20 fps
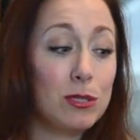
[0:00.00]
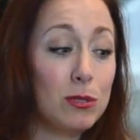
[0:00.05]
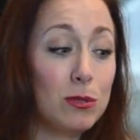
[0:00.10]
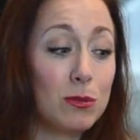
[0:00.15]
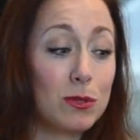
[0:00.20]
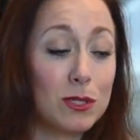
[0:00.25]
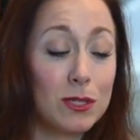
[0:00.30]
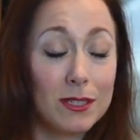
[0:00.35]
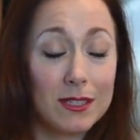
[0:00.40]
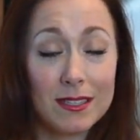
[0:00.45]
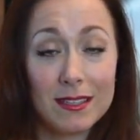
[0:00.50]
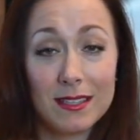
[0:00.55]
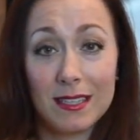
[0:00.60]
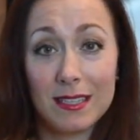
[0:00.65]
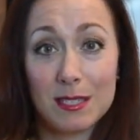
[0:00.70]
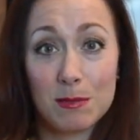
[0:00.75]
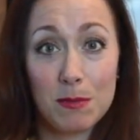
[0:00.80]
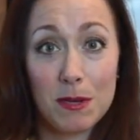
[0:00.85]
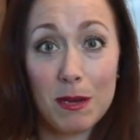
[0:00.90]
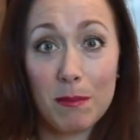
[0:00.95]
to cook
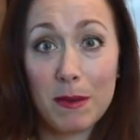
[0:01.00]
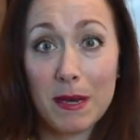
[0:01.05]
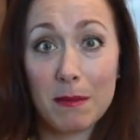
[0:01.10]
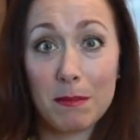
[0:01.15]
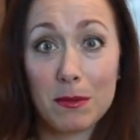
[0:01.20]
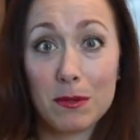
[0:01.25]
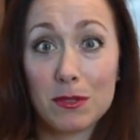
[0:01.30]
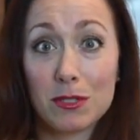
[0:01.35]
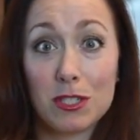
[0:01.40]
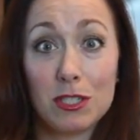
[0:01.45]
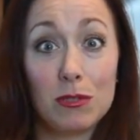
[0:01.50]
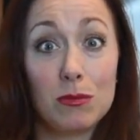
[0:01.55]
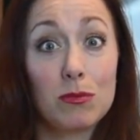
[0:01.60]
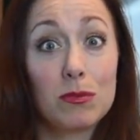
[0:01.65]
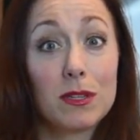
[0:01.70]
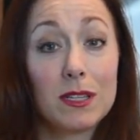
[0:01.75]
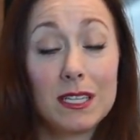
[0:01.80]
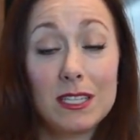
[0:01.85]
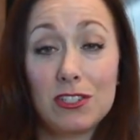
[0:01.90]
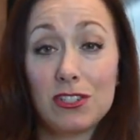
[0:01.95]
these bell peppers. You
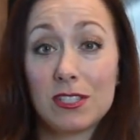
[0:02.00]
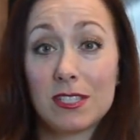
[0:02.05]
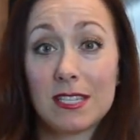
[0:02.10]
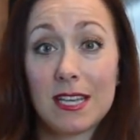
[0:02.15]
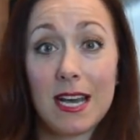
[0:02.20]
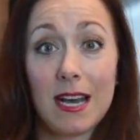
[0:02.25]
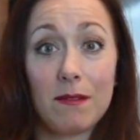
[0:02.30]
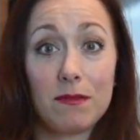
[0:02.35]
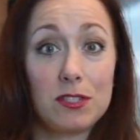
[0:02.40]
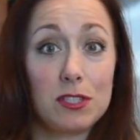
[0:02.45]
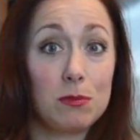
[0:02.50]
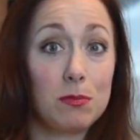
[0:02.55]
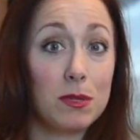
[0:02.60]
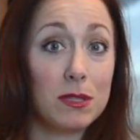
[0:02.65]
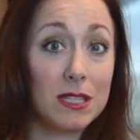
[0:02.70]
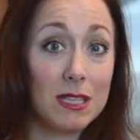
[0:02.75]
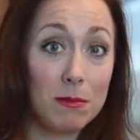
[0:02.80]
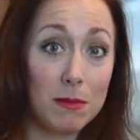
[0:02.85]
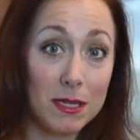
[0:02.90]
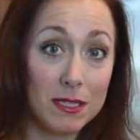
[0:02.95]
really just have to
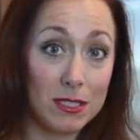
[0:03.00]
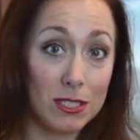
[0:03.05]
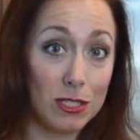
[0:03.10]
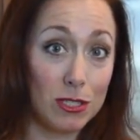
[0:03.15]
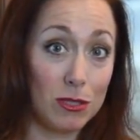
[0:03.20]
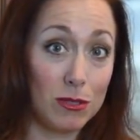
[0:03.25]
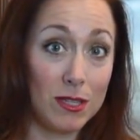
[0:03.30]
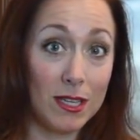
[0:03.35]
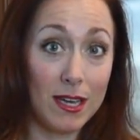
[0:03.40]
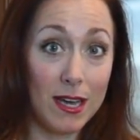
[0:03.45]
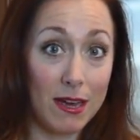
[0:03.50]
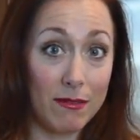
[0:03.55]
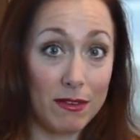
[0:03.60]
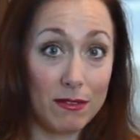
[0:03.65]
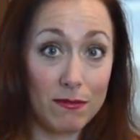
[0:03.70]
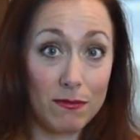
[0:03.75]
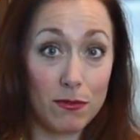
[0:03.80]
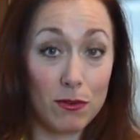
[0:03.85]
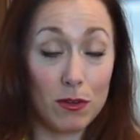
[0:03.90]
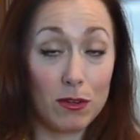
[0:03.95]
put them into the
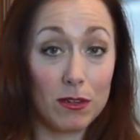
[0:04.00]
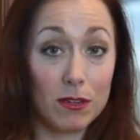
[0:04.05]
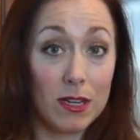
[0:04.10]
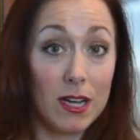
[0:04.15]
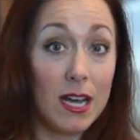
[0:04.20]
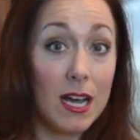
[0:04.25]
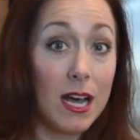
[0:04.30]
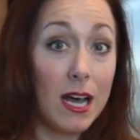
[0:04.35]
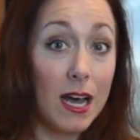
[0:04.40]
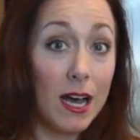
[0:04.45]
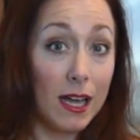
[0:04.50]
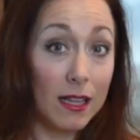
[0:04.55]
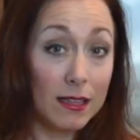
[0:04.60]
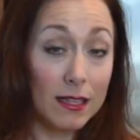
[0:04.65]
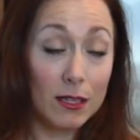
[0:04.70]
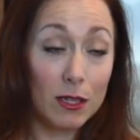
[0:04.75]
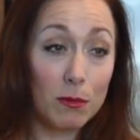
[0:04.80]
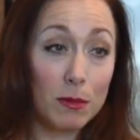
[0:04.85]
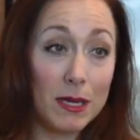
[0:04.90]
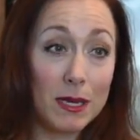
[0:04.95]
oven for a
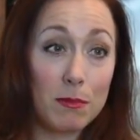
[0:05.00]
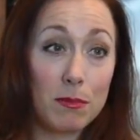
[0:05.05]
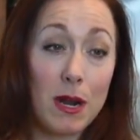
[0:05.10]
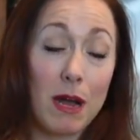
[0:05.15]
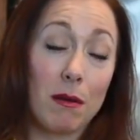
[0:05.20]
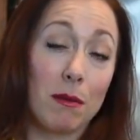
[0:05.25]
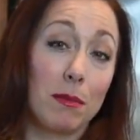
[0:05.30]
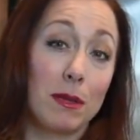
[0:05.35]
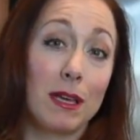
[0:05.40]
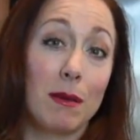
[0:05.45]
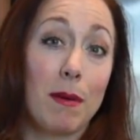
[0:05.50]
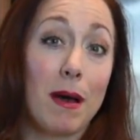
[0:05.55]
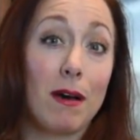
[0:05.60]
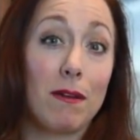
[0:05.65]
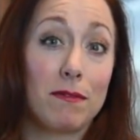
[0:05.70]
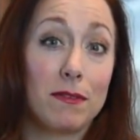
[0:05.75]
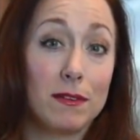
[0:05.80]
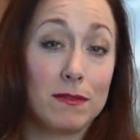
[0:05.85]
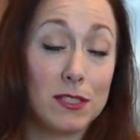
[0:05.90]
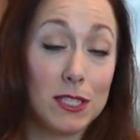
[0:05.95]
little bit, probably
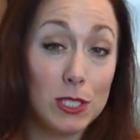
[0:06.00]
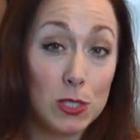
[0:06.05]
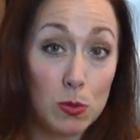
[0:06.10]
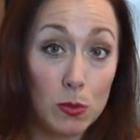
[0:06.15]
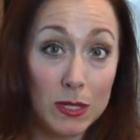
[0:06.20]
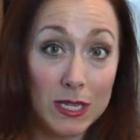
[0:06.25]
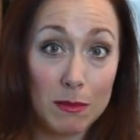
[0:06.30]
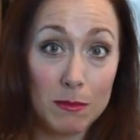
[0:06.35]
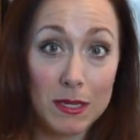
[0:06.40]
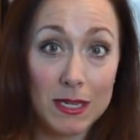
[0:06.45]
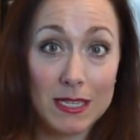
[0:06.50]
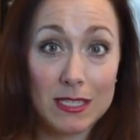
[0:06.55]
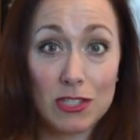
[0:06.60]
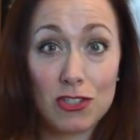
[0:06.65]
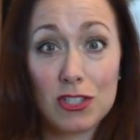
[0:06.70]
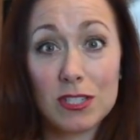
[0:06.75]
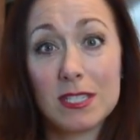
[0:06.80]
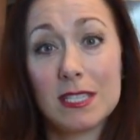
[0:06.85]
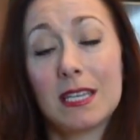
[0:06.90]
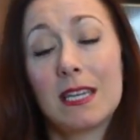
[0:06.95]
about 15-20 minutes,
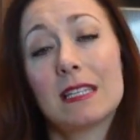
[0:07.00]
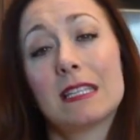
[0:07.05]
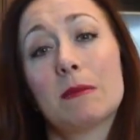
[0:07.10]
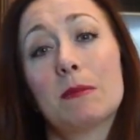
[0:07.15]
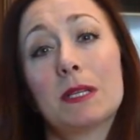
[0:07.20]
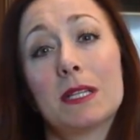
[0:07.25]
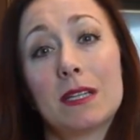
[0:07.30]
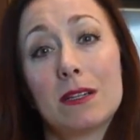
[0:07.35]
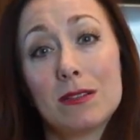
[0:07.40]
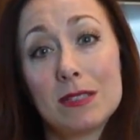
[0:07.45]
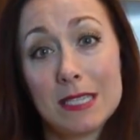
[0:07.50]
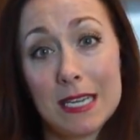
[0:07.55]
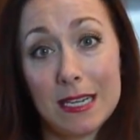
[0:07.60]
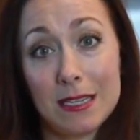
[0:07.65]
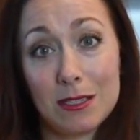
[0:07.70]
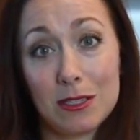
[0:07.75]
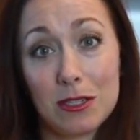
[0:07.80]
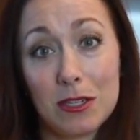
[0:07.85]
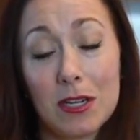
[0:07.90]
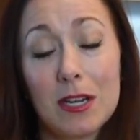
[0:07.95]
just to get them a little
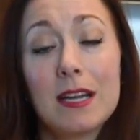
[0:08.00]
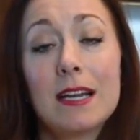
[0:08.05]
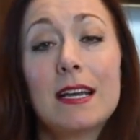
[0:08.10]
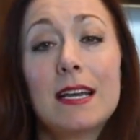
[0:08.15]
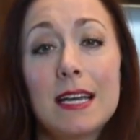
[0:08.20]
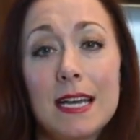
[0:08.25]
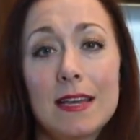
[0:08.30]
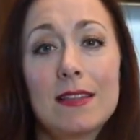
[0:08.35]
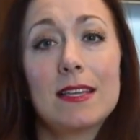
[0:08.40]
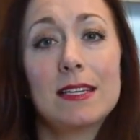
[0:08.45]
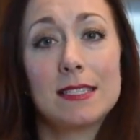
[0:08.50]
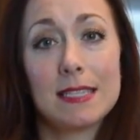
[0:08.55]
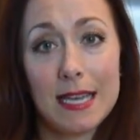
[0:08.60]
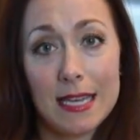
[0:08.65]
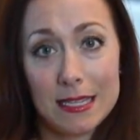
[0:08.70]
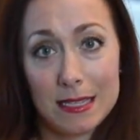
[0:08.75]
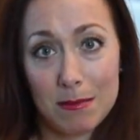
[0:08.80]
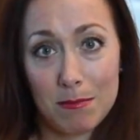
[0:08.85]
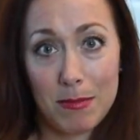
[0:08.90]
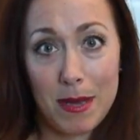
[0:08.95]
tender, and then
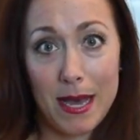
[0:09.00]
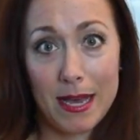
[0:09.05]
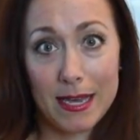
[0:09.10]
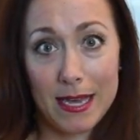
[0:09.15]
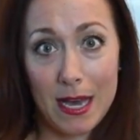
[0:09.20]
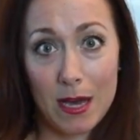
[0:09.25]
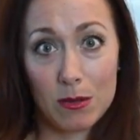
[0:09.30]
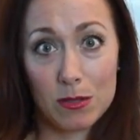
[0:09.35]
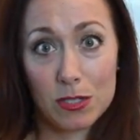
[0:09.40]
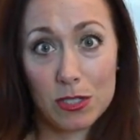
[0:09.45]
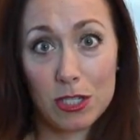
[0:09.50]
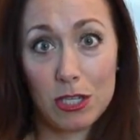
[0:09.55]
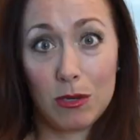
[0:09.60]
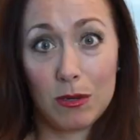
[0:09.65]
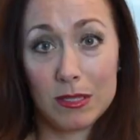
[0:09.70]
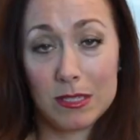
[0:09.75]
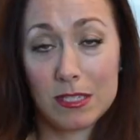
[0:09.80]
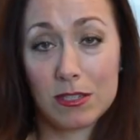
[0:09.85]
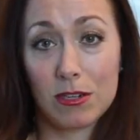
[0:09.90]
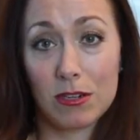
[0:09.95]
take them back out so you
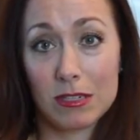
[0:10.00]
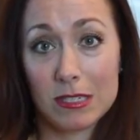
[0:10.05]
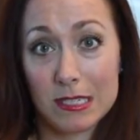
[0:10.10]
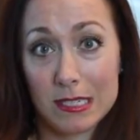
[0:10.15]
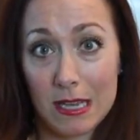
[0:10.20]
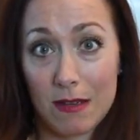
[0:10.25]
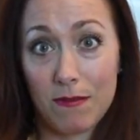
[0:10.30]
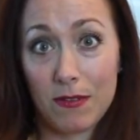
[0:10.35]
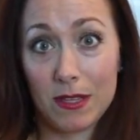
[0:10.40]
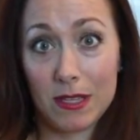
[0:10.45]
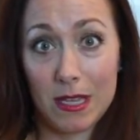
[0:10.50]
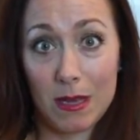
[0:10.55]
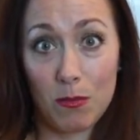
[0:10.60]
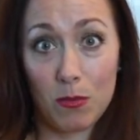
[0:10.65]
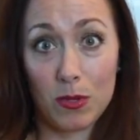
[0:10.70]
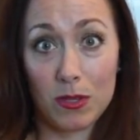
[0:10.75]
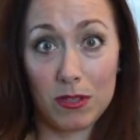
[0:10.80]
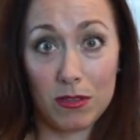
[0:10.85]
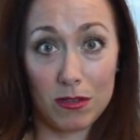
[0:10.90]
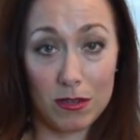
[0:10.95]
can start stuffing
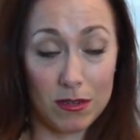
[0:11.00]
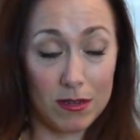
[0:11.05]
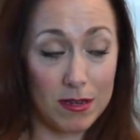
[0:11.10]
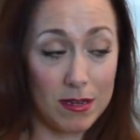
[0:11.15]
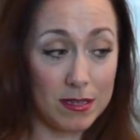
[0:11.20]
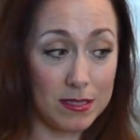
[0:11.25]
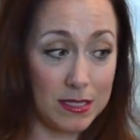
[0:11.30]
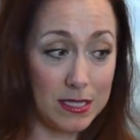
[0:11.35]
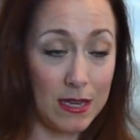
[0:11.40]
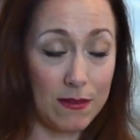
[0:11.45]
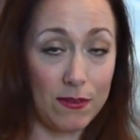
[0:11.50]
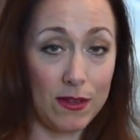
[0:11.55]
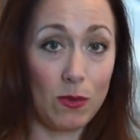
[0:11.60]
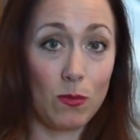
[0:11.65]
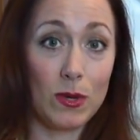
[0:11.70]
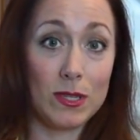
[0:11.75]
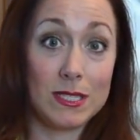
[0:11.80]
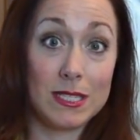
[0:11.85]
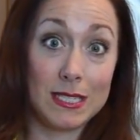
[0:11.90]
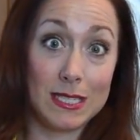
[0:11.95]
them with your
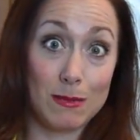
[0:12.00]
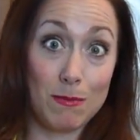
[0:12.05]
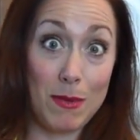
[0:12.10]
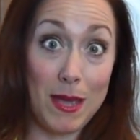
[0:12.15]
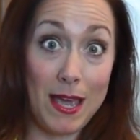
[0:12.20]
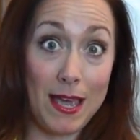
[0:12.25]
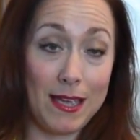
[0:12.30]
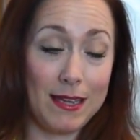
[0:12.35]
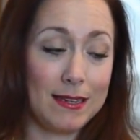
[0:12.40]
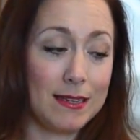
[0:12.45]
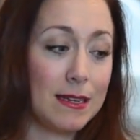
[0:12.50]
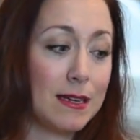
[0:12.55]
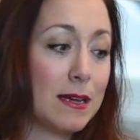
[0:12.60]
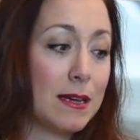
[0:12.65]
stuffing once it's made.